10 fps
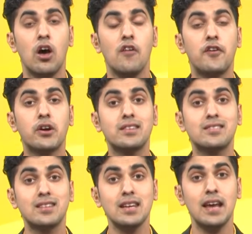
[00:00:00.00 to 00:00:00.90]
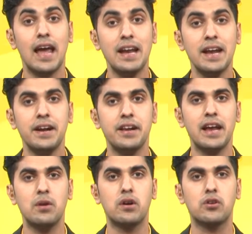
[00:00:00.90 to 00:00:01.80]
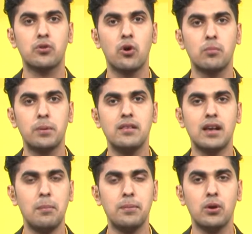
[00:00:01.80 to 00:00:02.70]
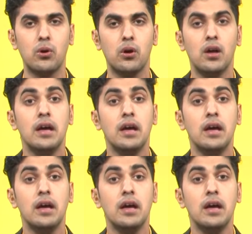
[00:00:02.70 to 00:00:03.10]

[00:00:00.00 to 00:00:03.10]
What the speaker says: for its 881 crore rupees IPO.